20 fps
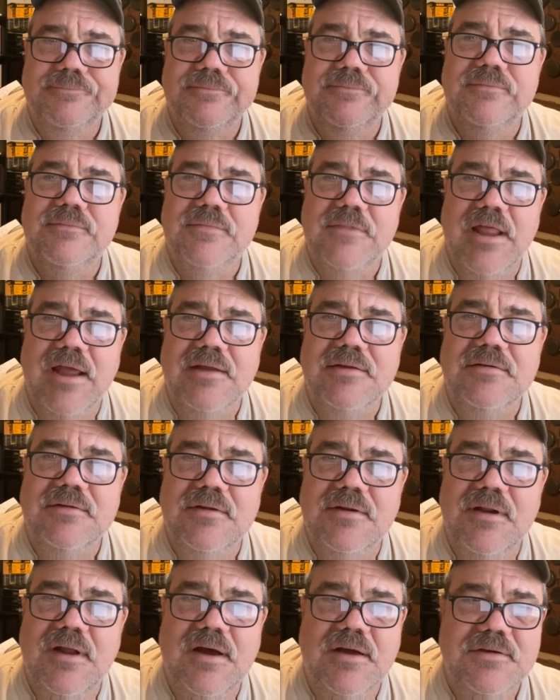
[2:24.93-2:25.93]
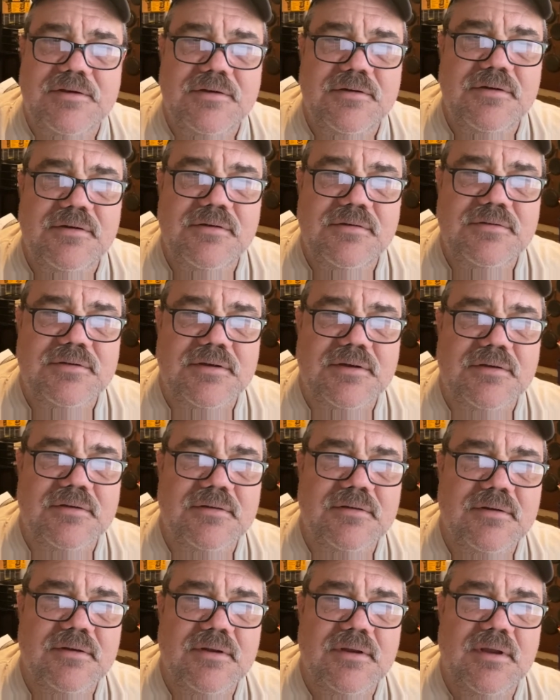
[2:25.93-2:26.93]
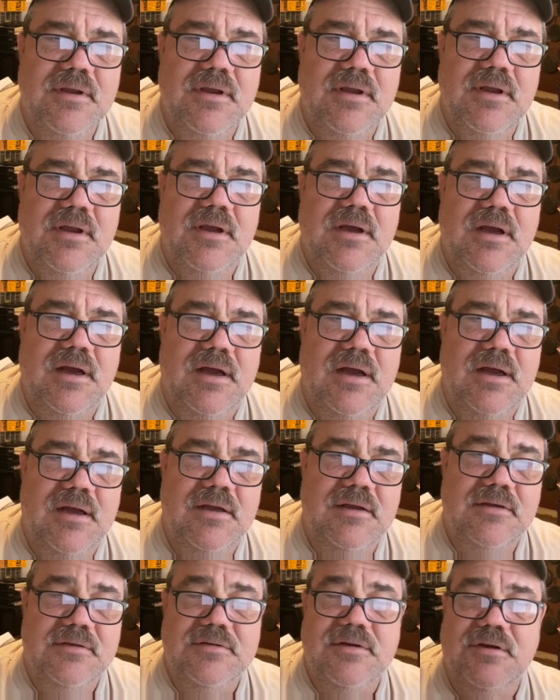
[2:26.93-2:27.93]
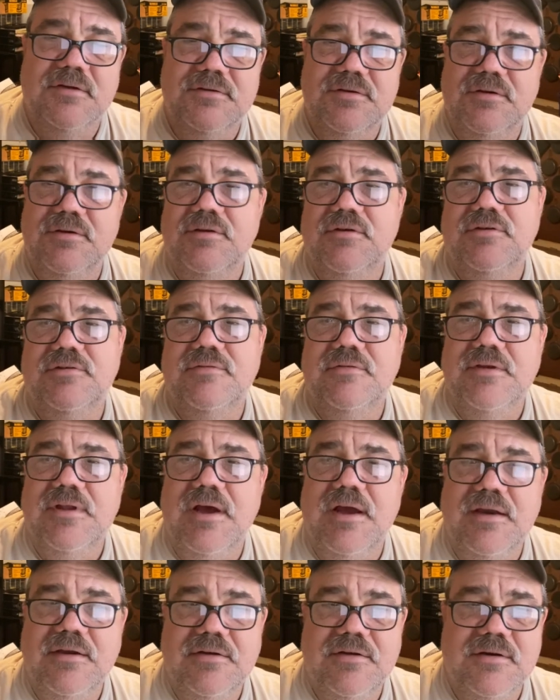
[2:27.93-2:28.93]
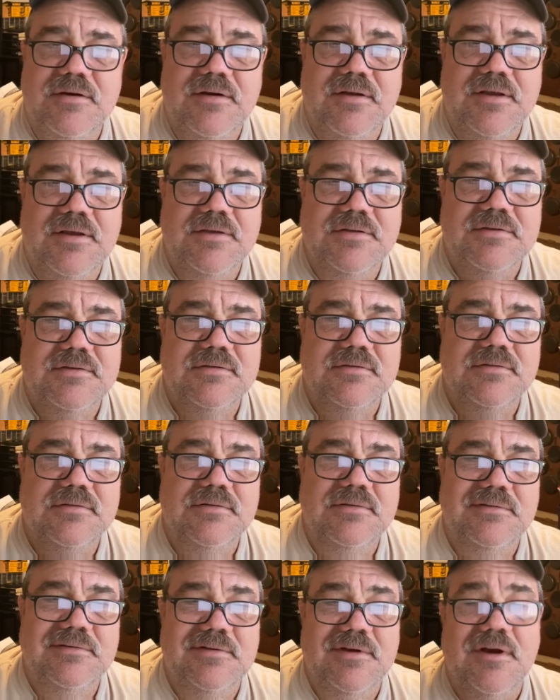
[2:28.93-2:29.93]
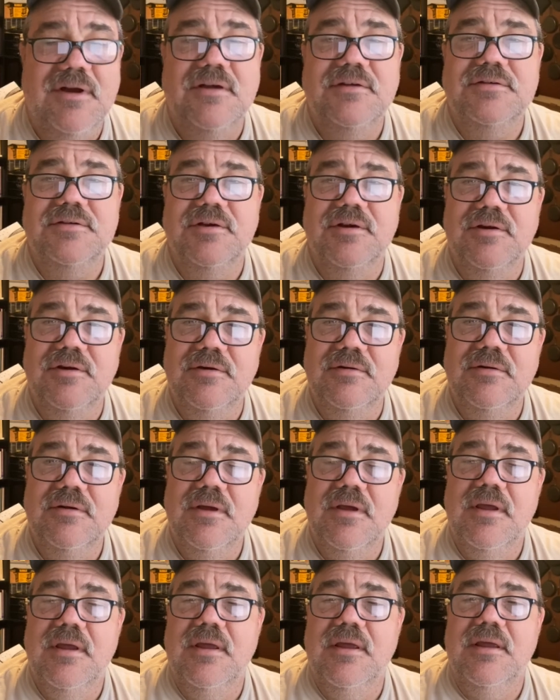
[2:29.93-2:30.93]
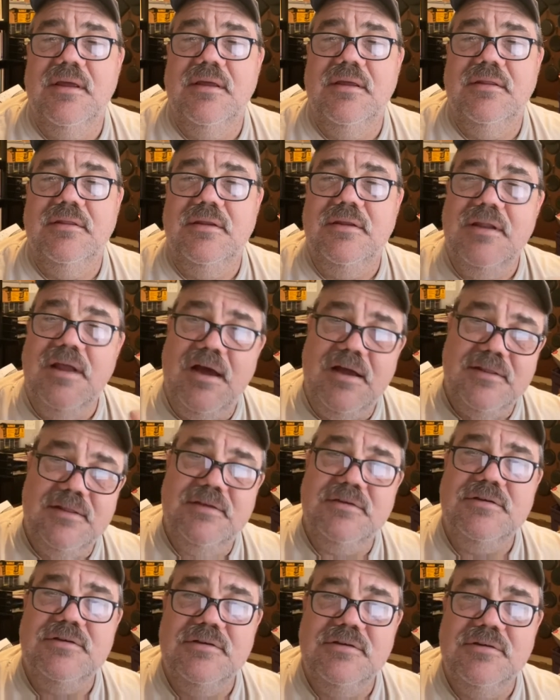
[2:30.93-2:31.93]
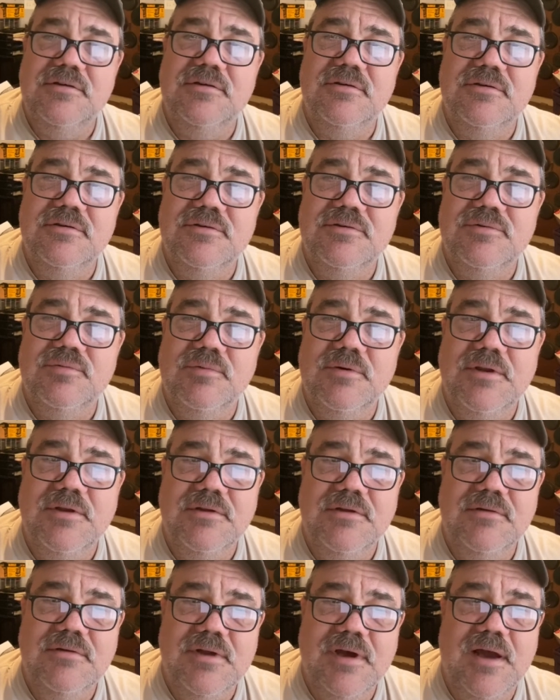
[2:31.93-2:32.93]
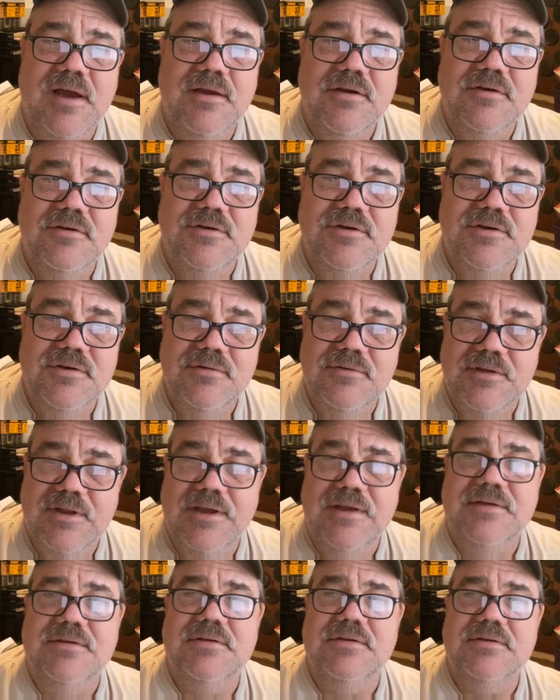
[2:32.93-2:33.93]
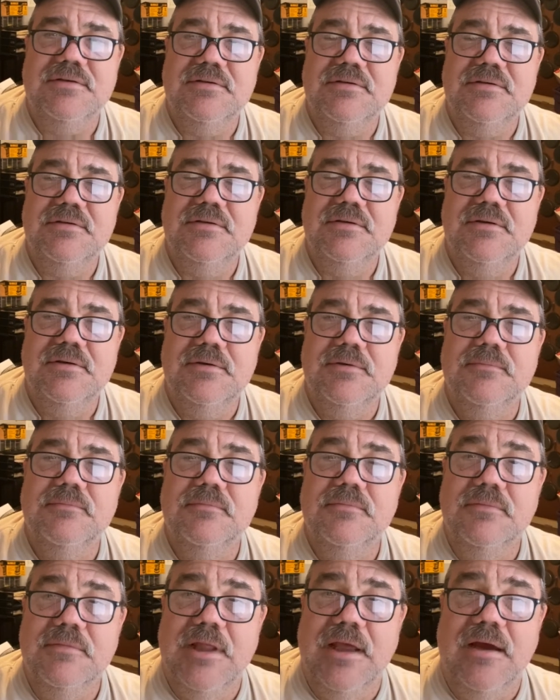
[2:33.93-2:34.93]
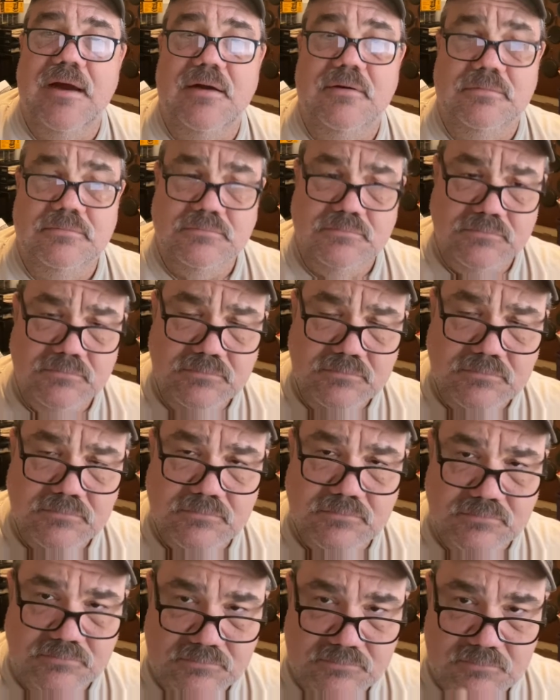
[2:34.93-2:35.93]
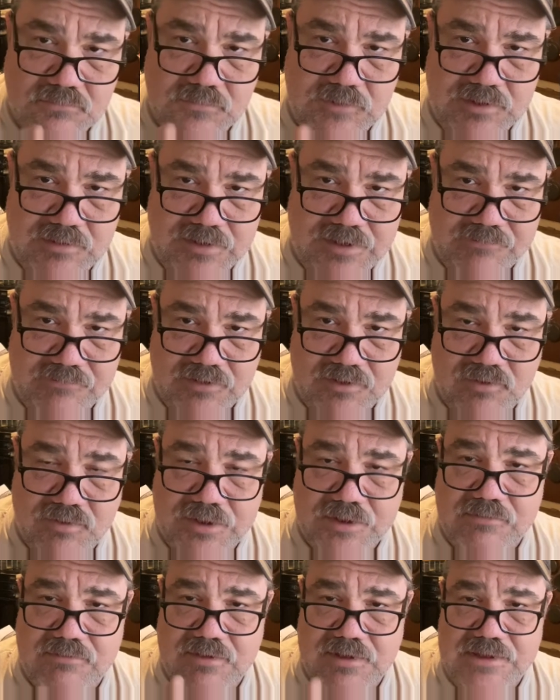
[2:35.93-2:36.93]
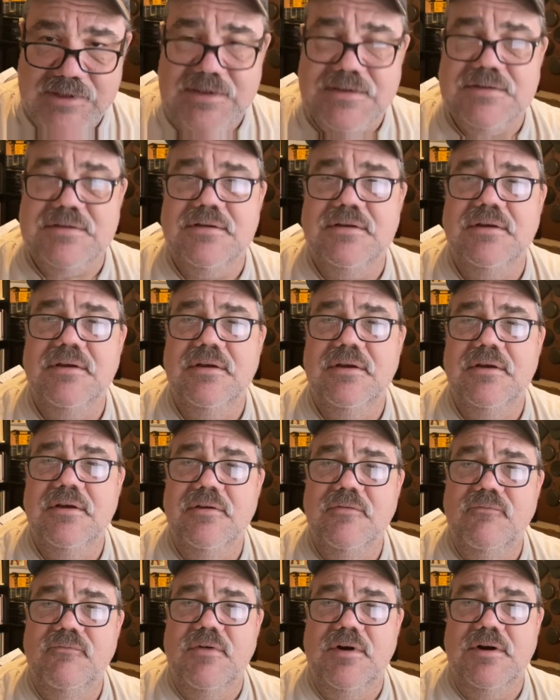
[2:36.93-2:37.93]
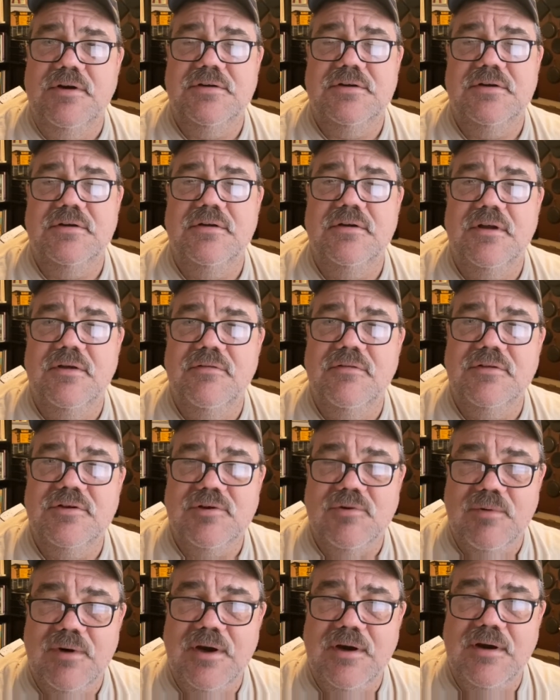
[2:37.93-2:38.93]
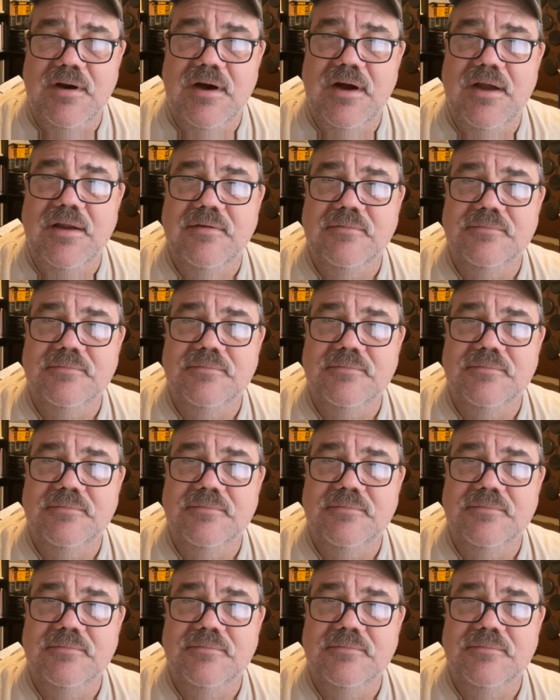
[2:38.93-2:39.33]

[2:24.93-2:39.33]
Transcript: that's the knot you're using. It's also used for tying tourniquets. It's also the knot that you use when you tie your shoelaces. Now, you have a quick release version of the square knot